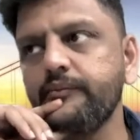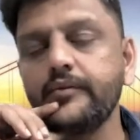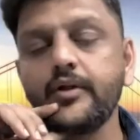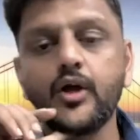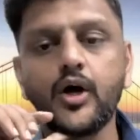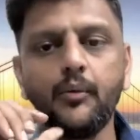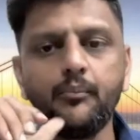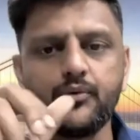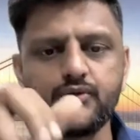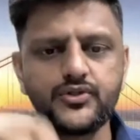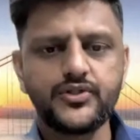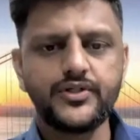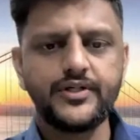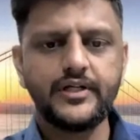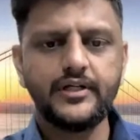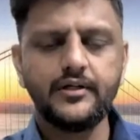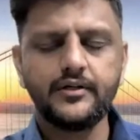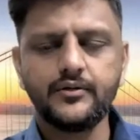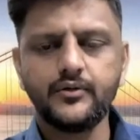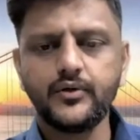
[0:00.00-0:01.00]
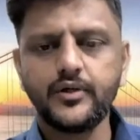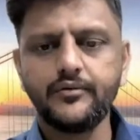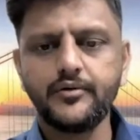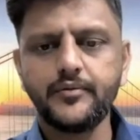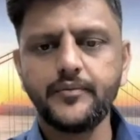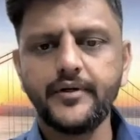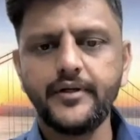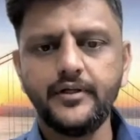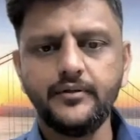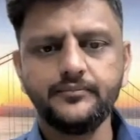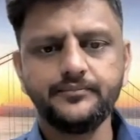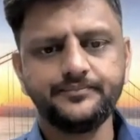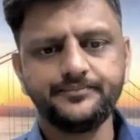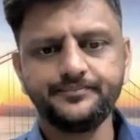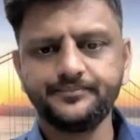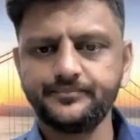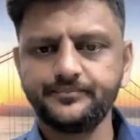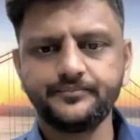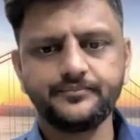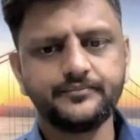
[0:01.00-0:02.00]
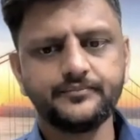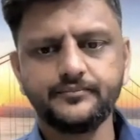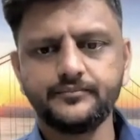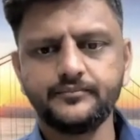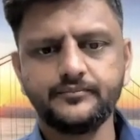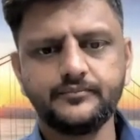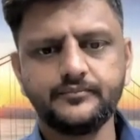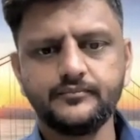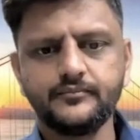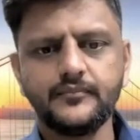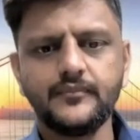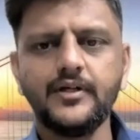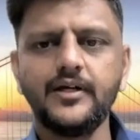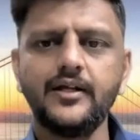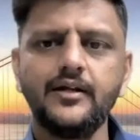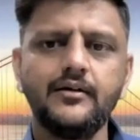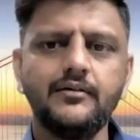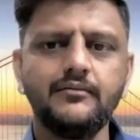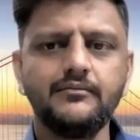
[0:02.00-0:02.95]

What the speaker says: Composition dealer. Okay, everybody? Alright.